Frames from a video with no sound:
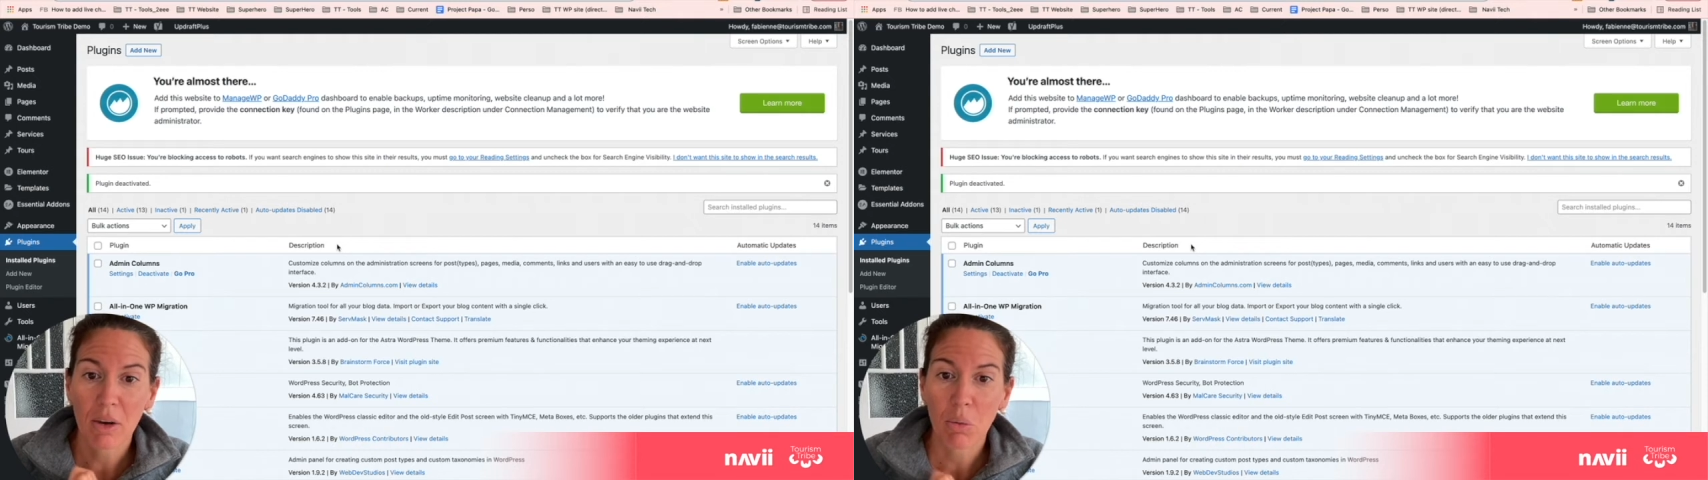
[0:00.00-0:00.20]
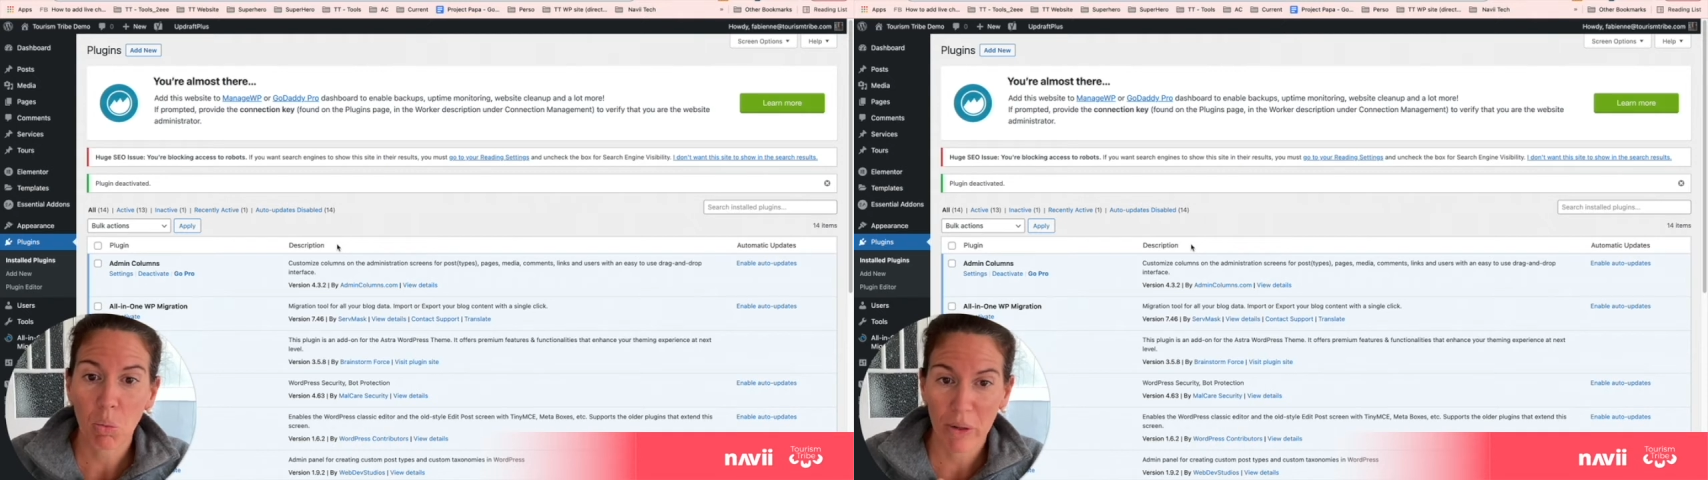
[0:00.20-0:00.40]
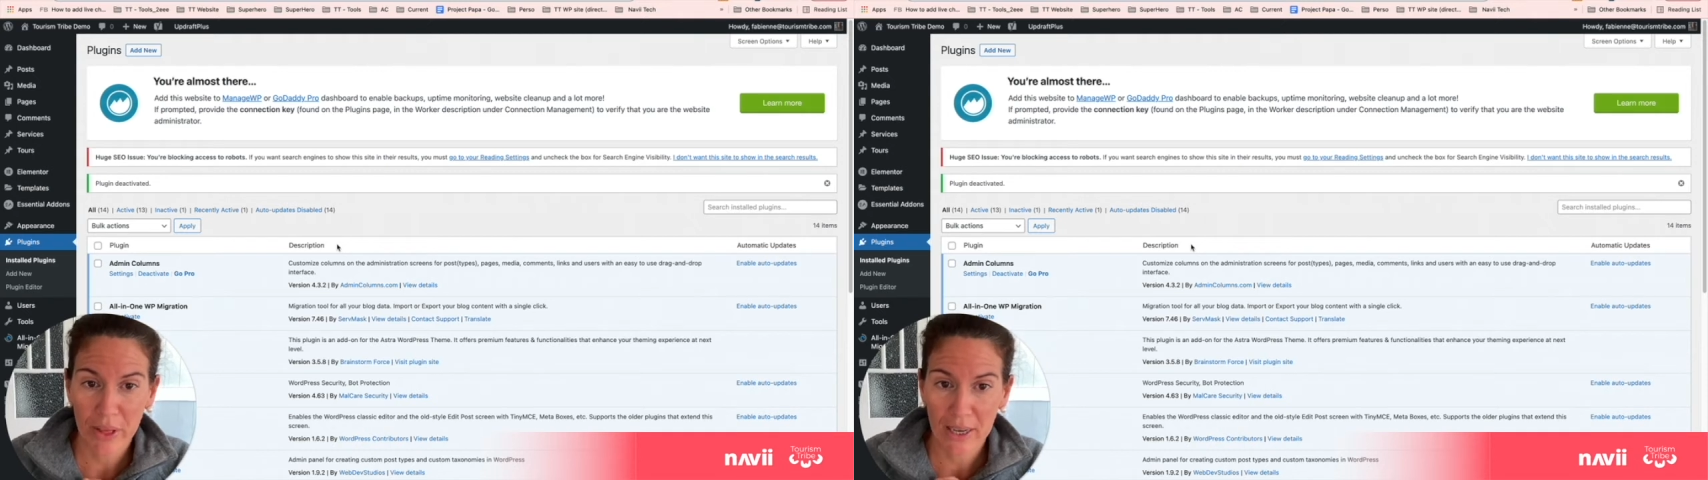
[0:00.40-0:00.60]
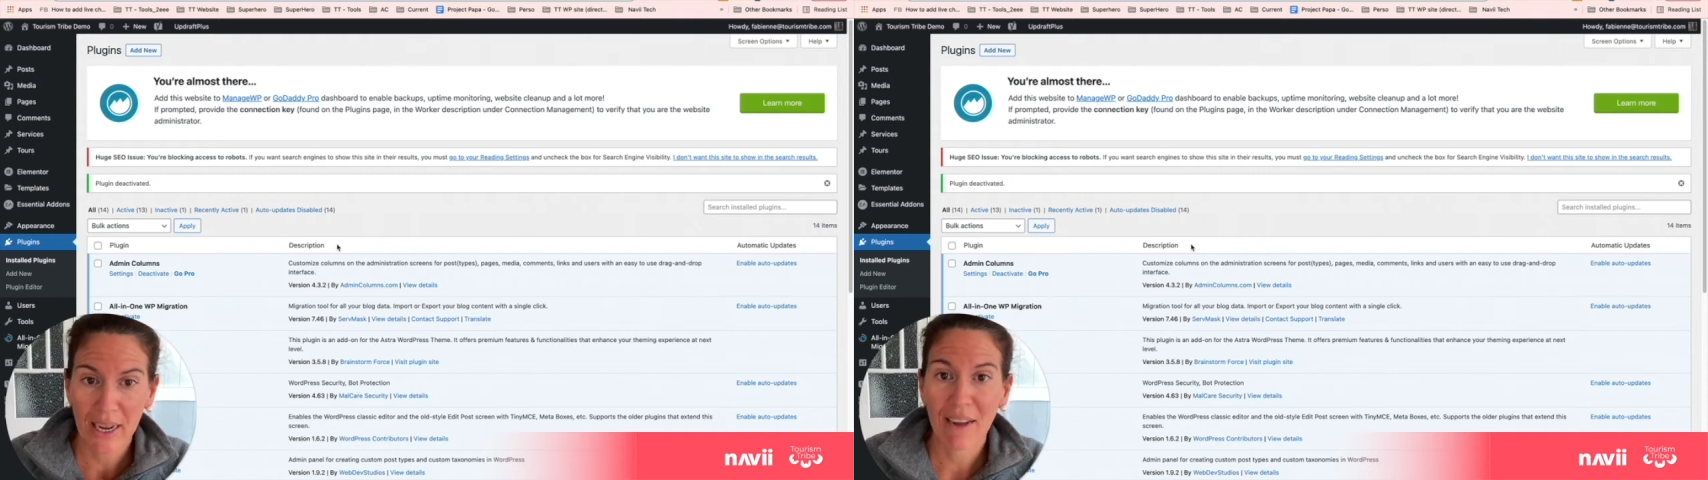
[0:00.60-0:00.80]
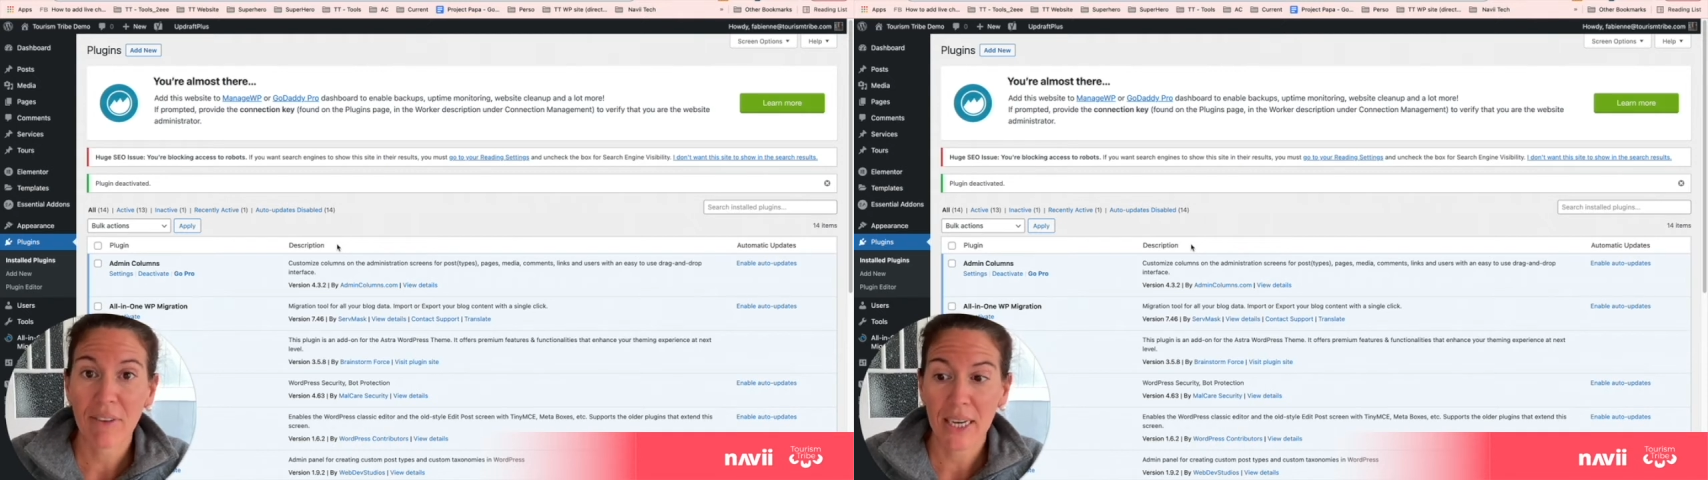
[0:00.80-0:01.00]
without
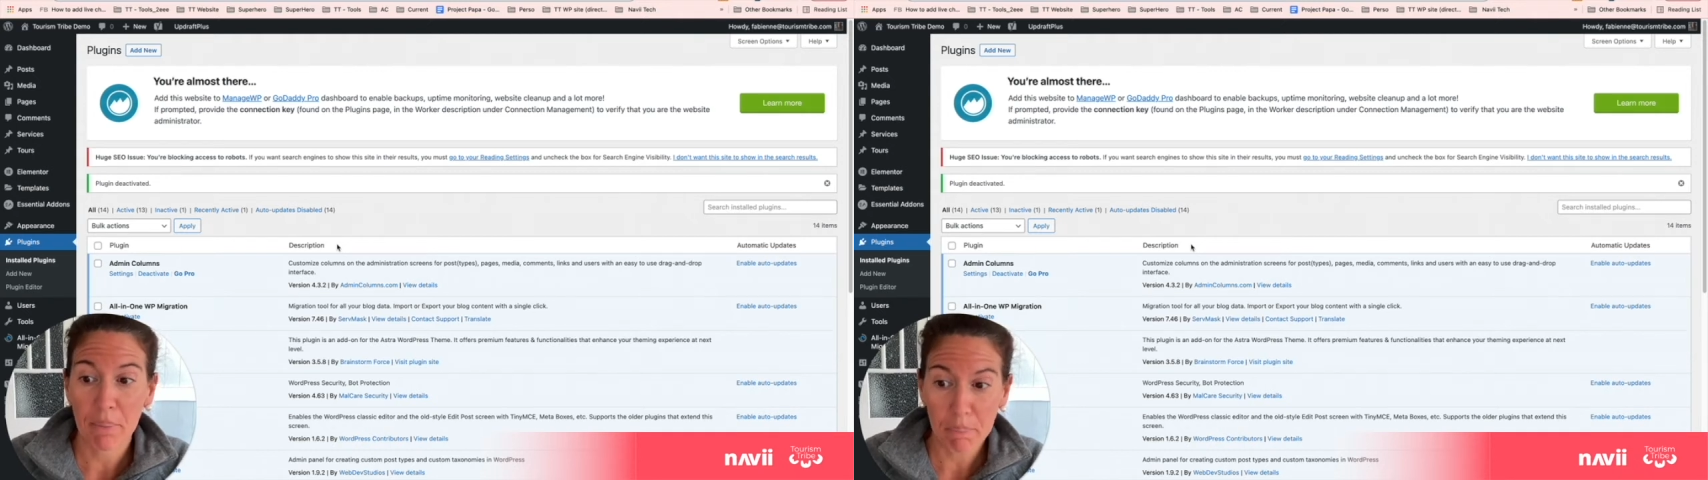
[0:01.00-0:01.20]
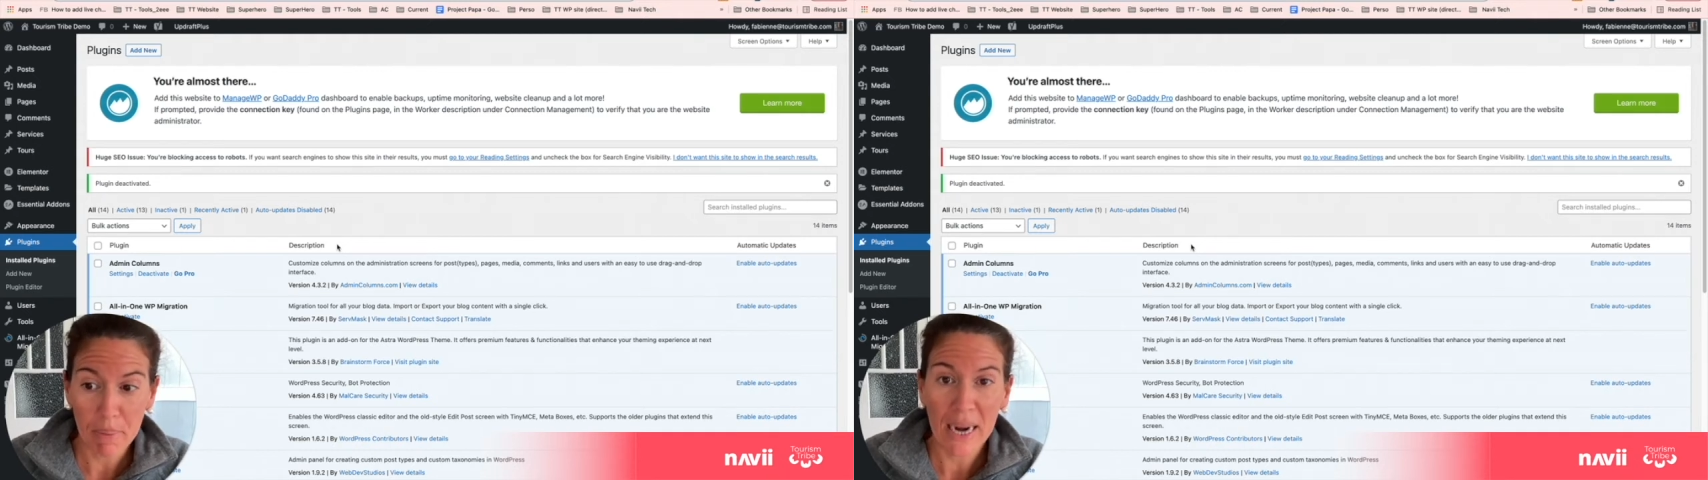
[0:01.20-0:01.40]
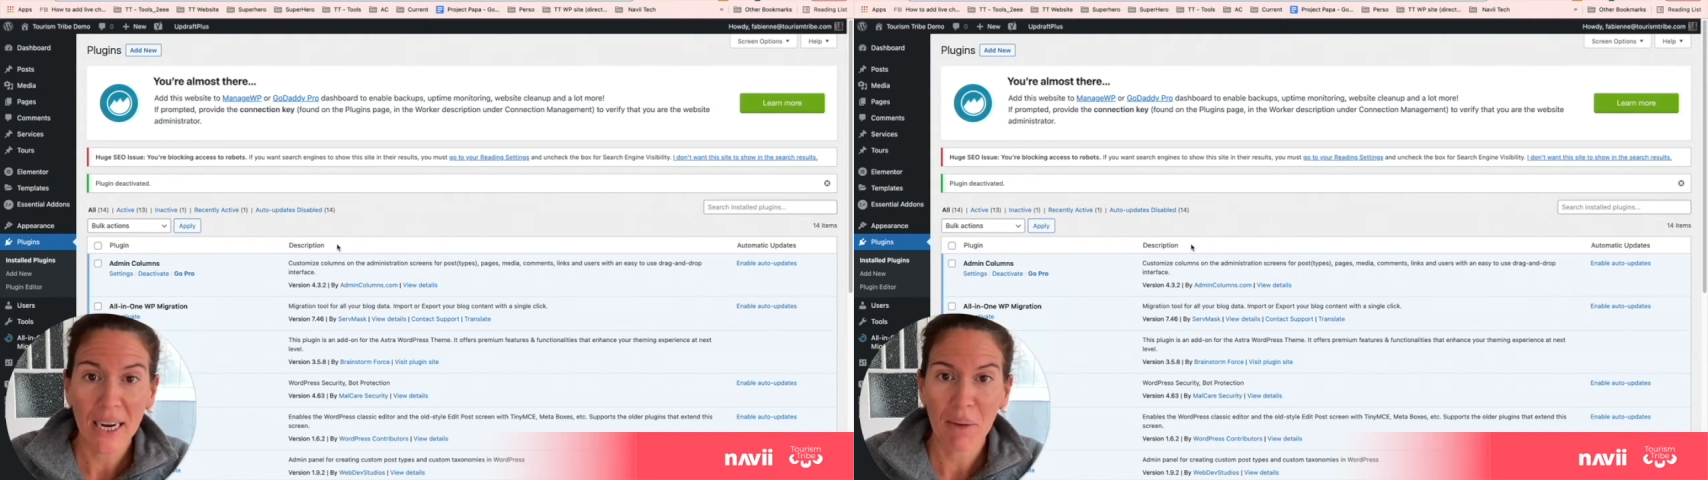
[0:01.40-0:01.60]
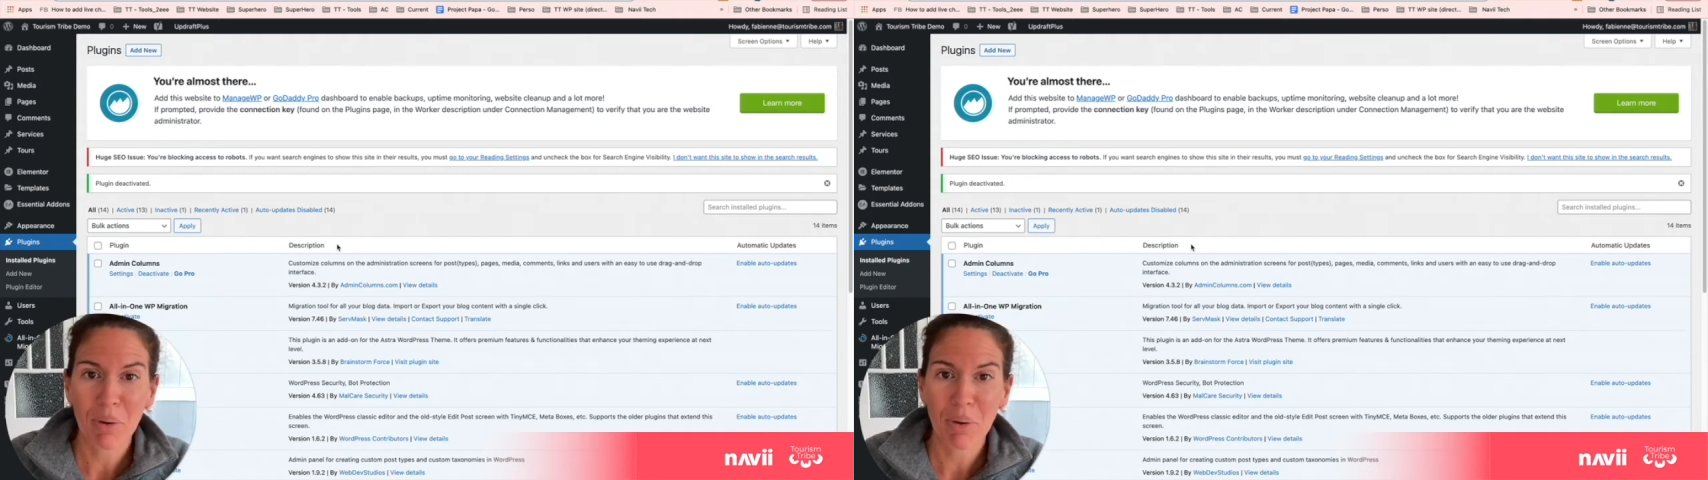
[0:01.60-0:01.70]
having a backup